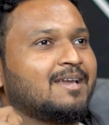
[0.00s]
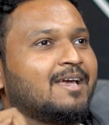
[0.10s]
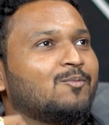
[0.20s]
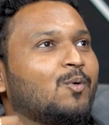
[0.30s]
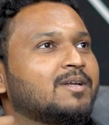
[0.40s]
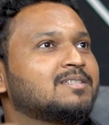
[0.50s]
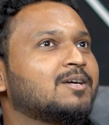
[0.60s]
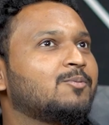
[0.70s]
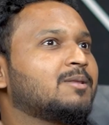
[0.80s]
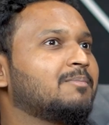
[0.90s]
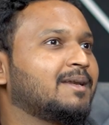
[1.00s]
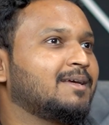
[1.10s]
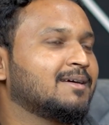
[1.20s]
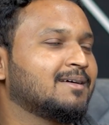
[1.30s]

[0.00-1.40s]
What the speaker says: Like, what is it with money?